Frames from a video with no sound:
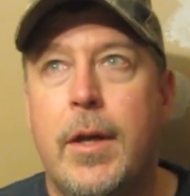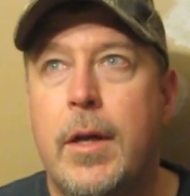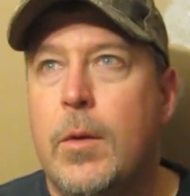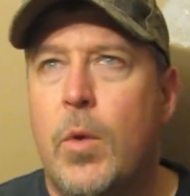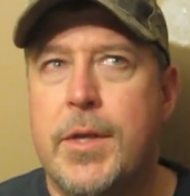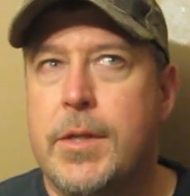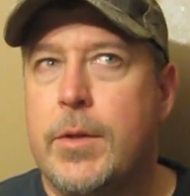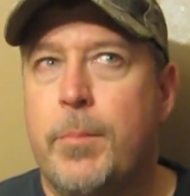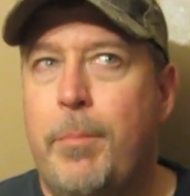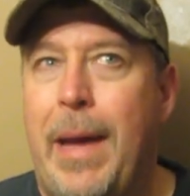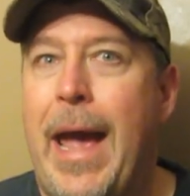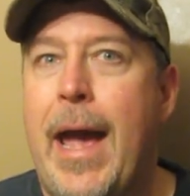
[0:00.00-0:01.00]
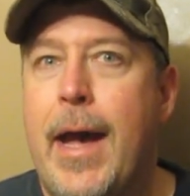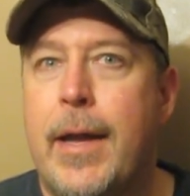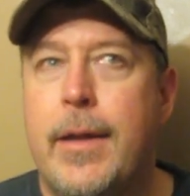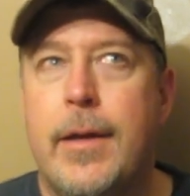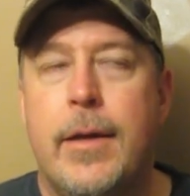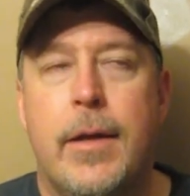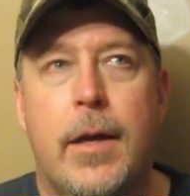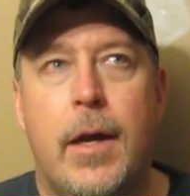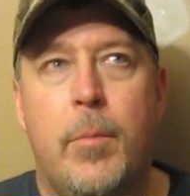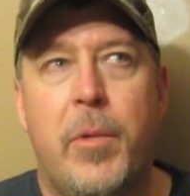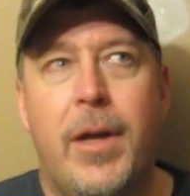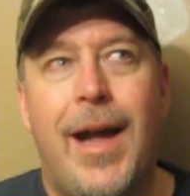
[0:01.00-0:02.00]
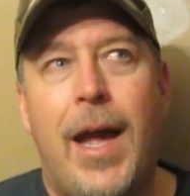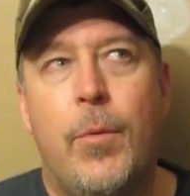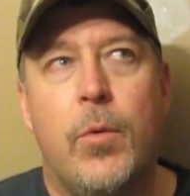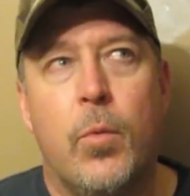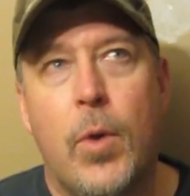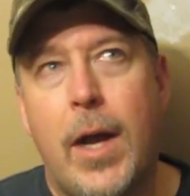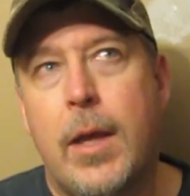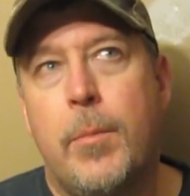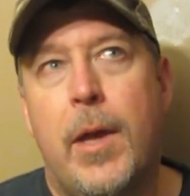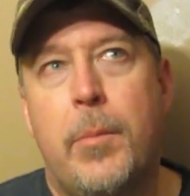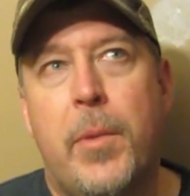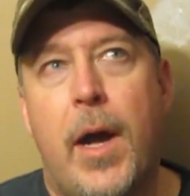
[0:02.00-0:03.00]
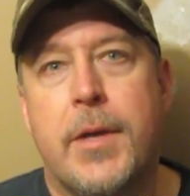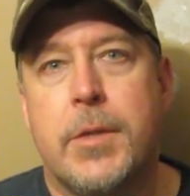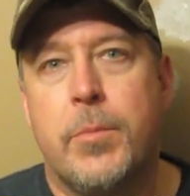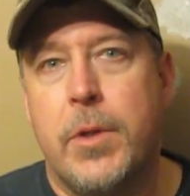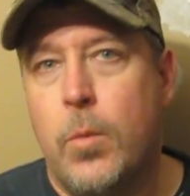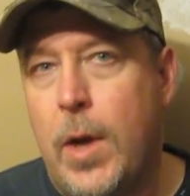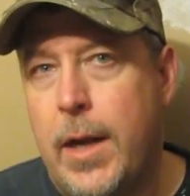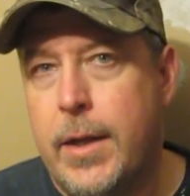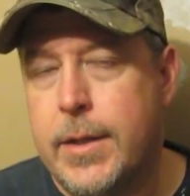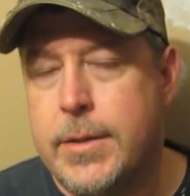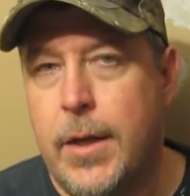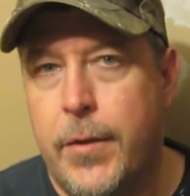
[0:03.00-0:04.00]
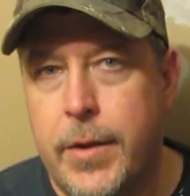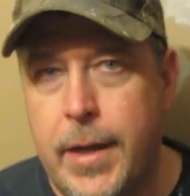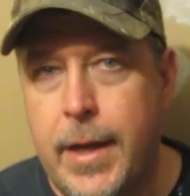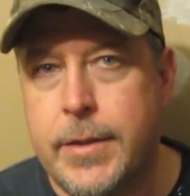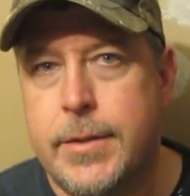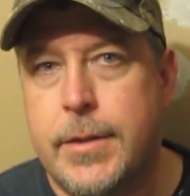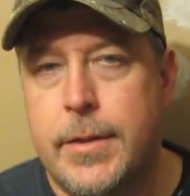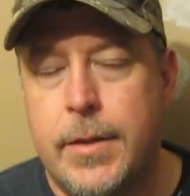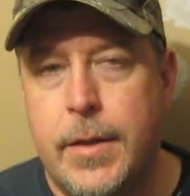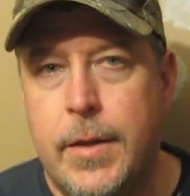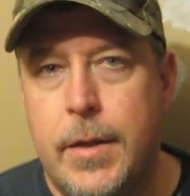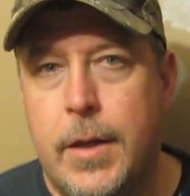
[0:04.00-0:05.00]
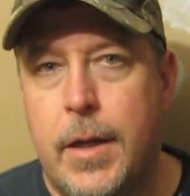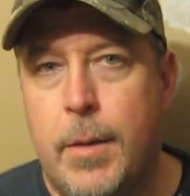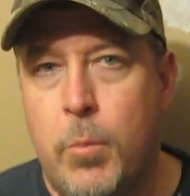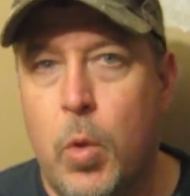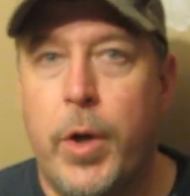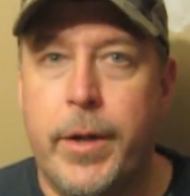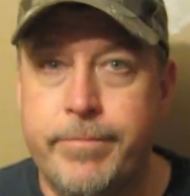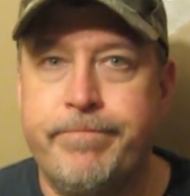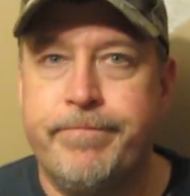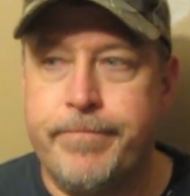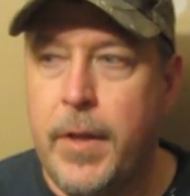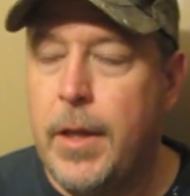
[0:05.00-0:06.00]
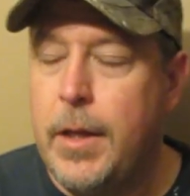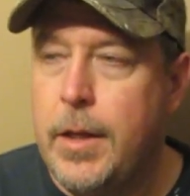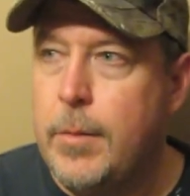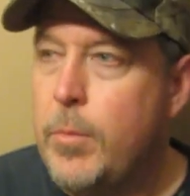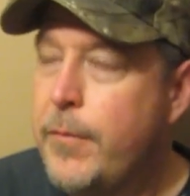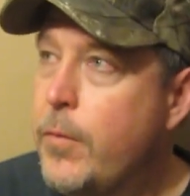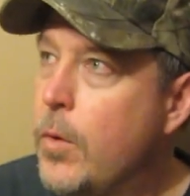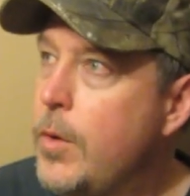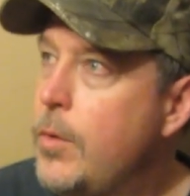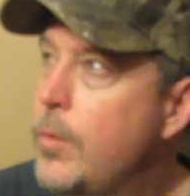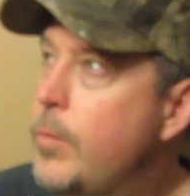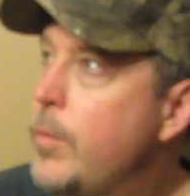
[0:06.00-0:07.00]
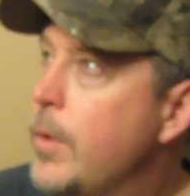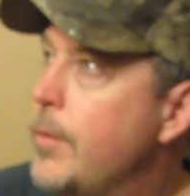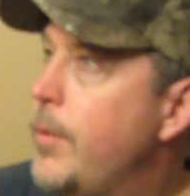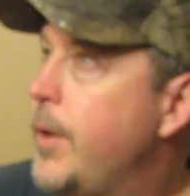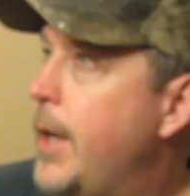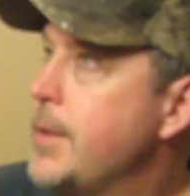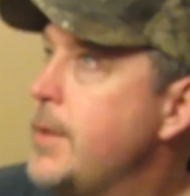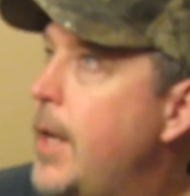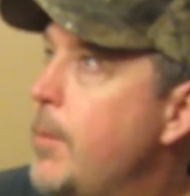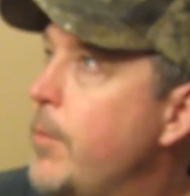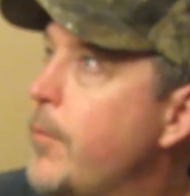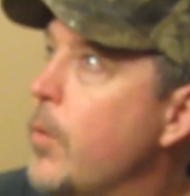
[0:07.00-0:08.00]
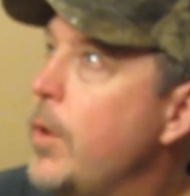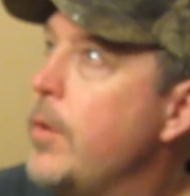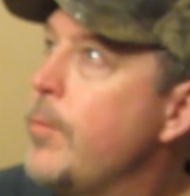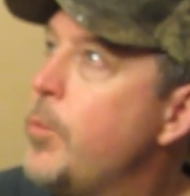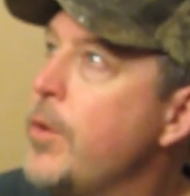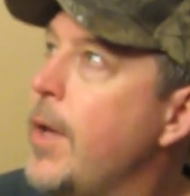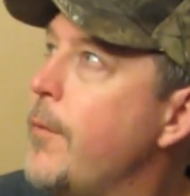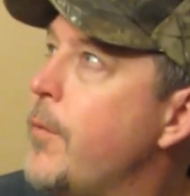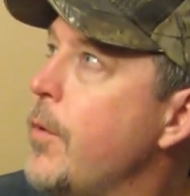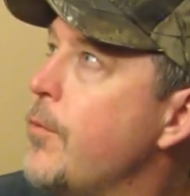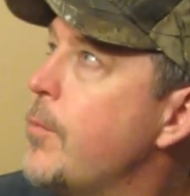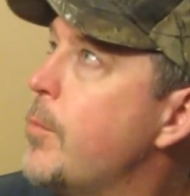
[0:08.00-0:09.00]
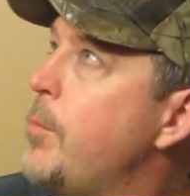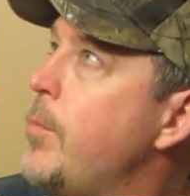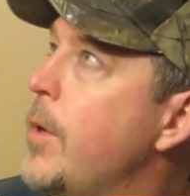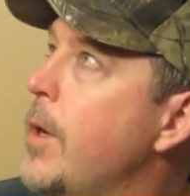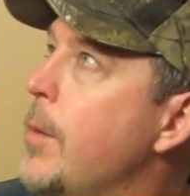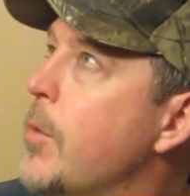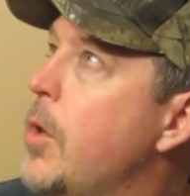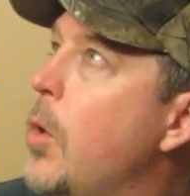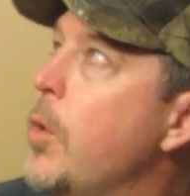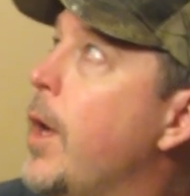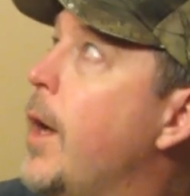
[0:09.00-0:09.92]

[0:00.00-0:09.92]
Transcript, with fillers: It wasn't bad, uh, but I would recommend possibly waiting until the next uh, morning before you, or the next day before you put that first um, coat